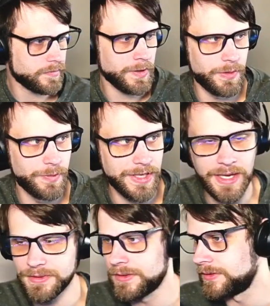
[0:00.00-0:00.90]
We
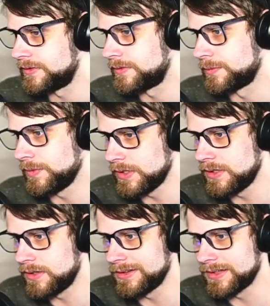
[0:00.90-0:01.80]
got this,
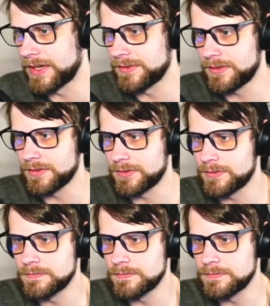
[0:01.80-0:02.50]
we got this.